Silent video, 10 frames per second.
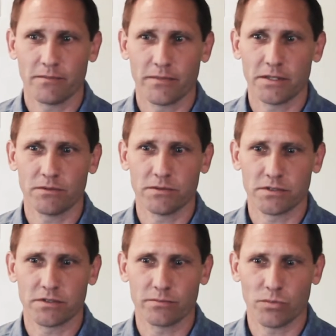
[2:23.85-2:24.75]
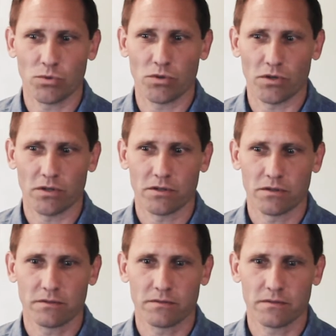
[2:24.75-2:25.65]
It was more,
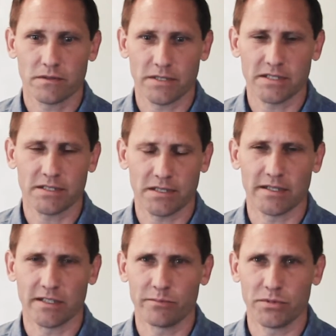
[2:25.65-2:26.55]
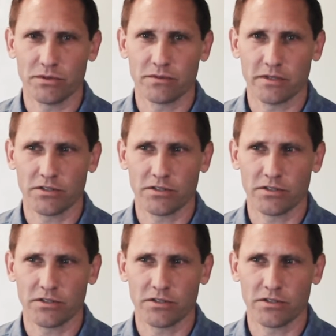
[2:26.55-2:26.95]
this is going to help you